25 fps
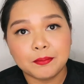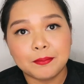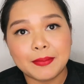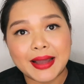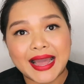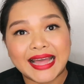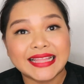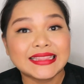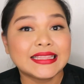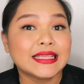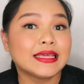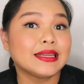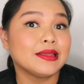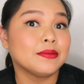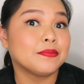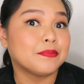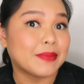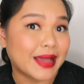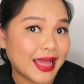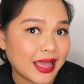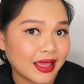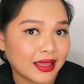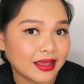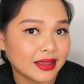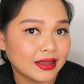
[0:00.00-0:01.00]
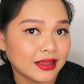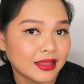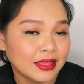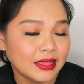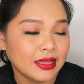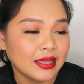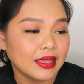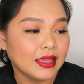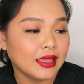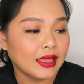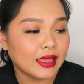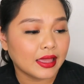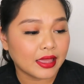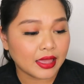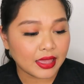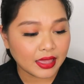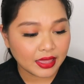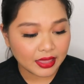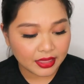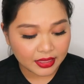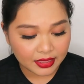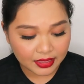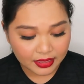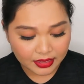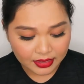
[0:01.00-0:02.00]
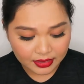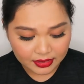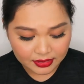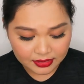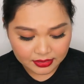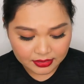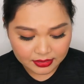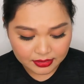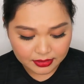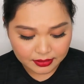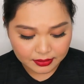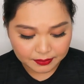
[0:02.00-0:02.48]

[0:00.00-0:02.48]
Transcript: Battery Pack. And,